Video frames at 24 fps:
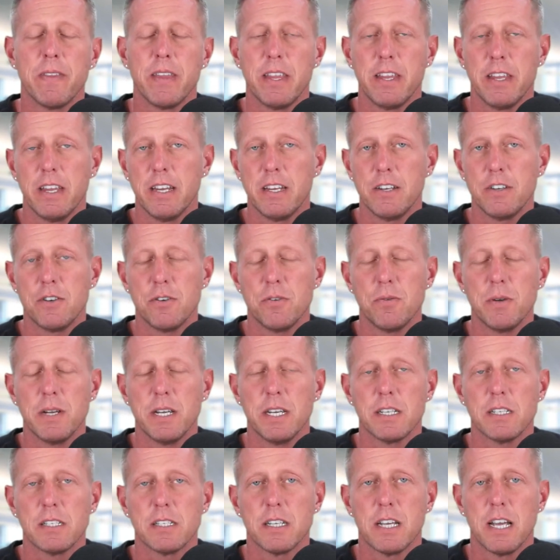in 2
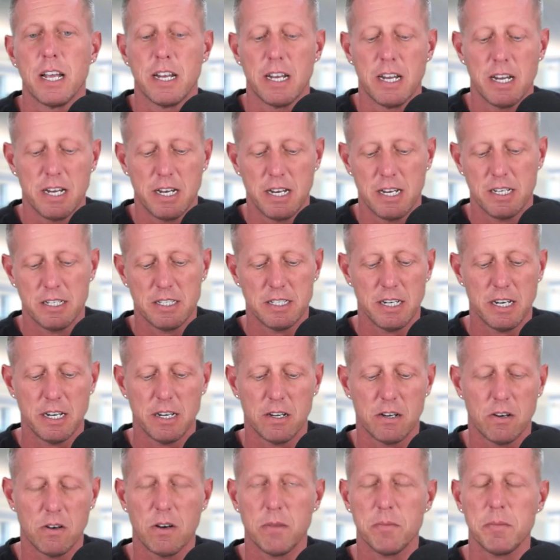weeks. And then they
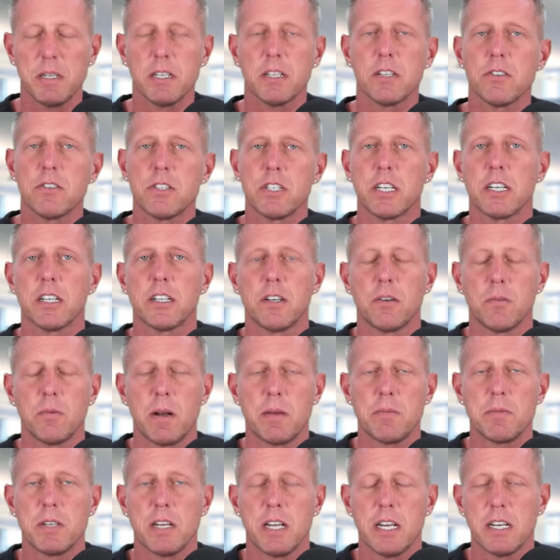say, oh, I'm going to go check out their
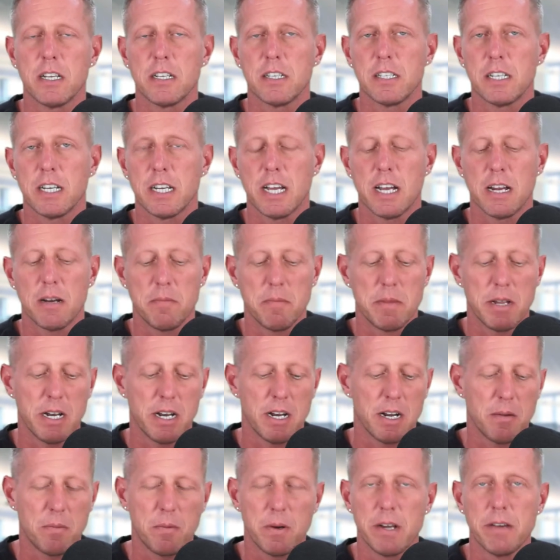website because I got a
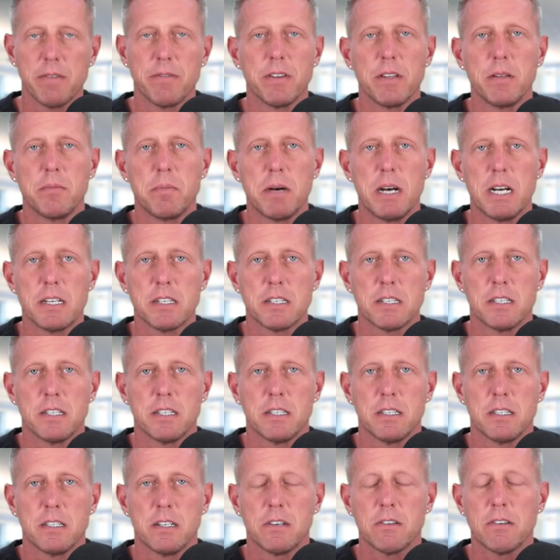minute. I'm waiting for the
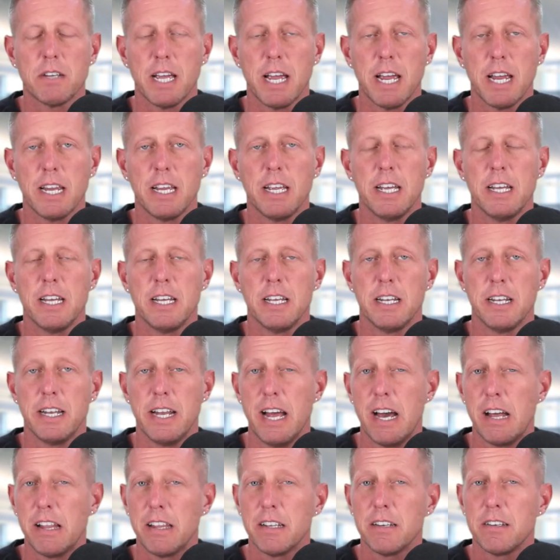bus. Okay.
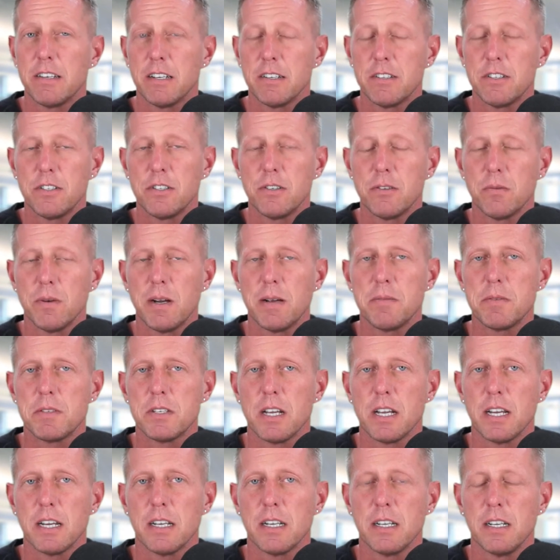Now they touched your
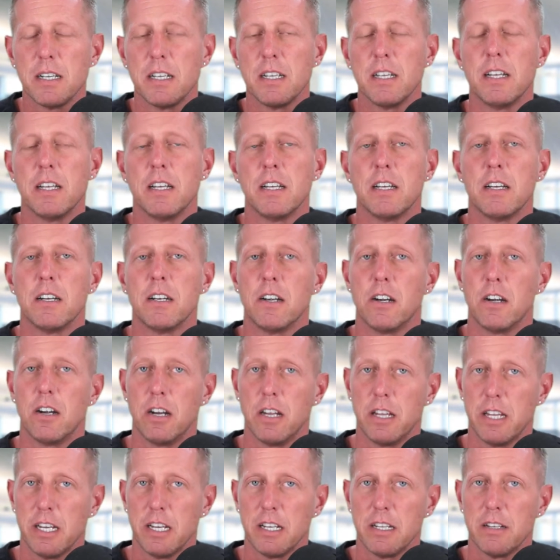website.
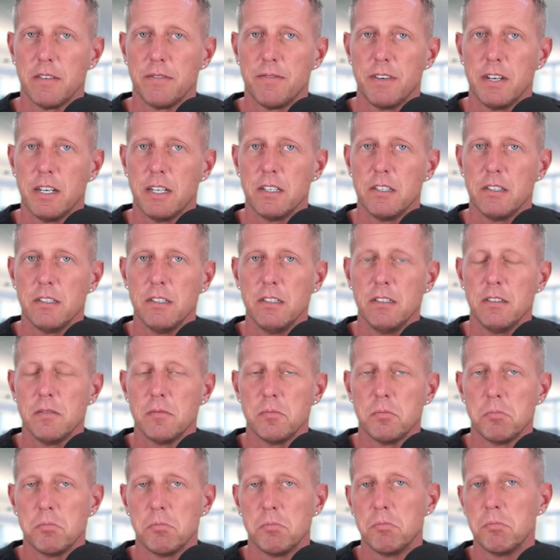Are they in the funnel?
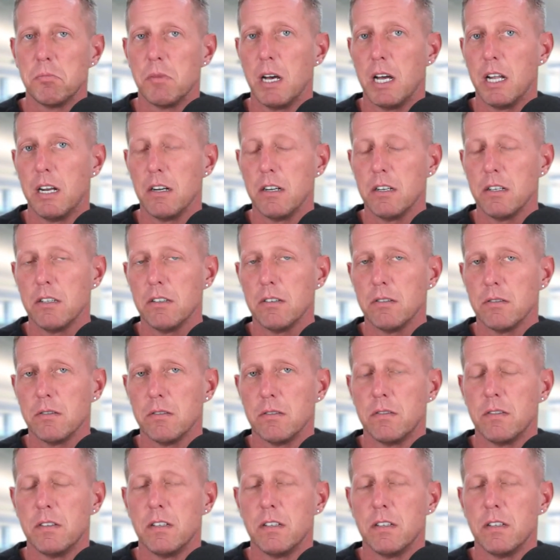I don't know.